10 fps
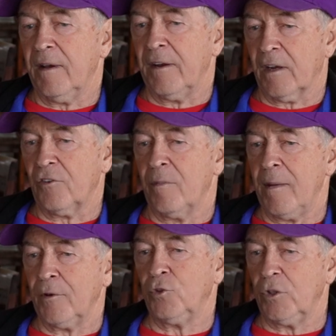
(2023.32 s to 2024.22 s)
And I can
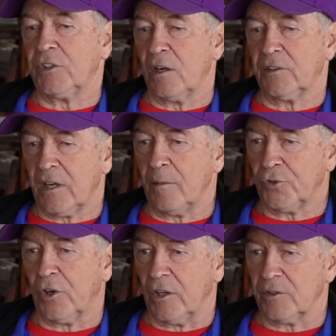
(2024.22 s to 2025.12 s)
remember doing t time
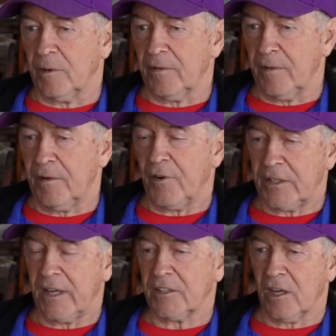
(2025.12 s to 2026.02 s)
trials
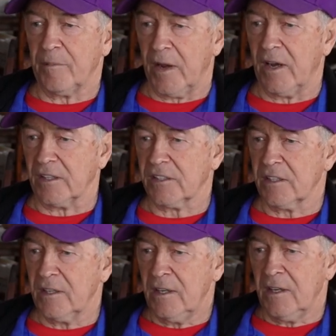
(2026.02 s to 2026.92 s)
right outside my
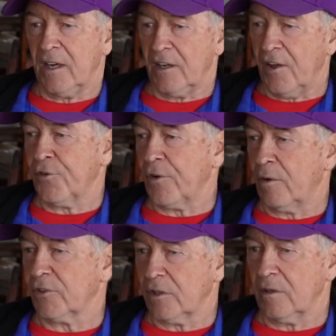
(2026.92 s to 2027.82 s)
house. And I thought I
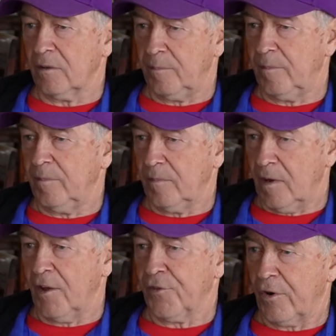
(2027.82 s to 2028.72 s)
was, a,
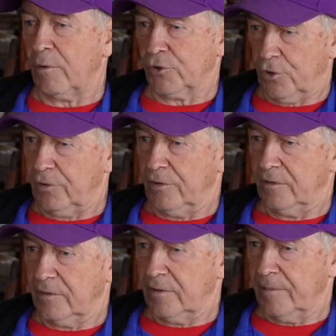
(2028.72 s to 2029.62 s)
I thought I was good.
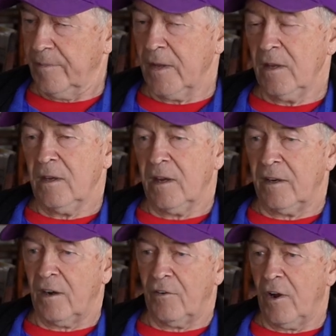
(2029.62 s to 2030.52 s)

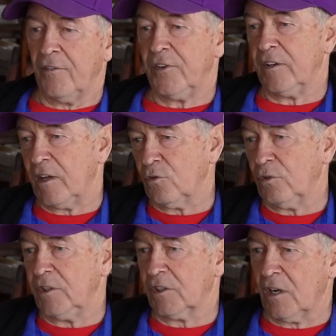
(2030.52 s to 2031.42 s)
And I arrived there and they had
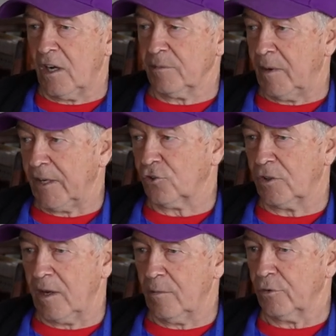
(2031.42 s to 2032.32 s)
all these guys, my next door
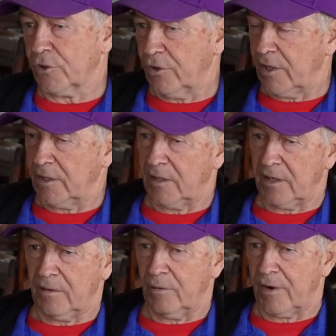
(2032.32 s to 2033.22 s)
neighbor was good, and
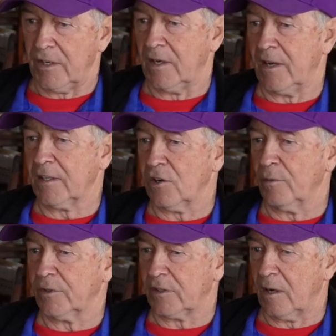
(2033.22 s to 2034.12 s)
they were running eight
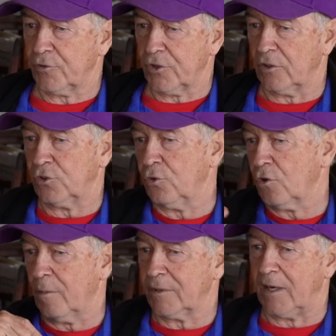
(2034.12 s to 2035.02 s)
kilometer time trials, two
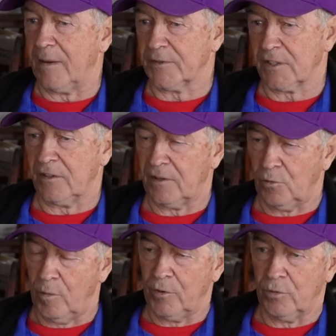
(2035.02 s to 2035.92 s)
kilometer laps, and the
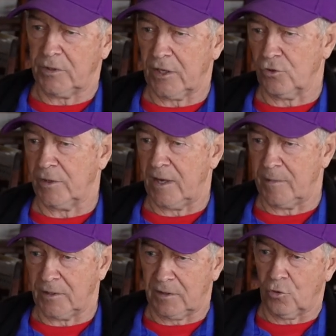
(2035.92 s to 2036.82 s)
woman would take your name
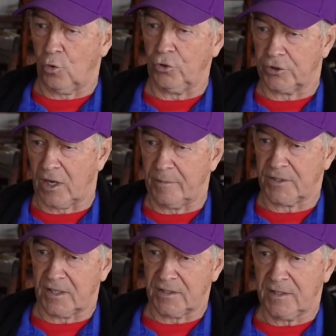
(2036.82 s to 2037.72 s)
and call your times
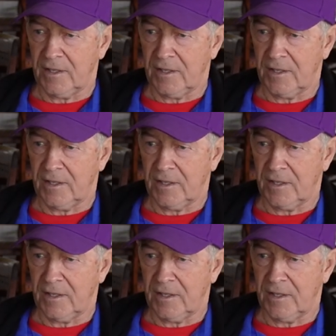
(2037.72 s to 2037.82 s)
out.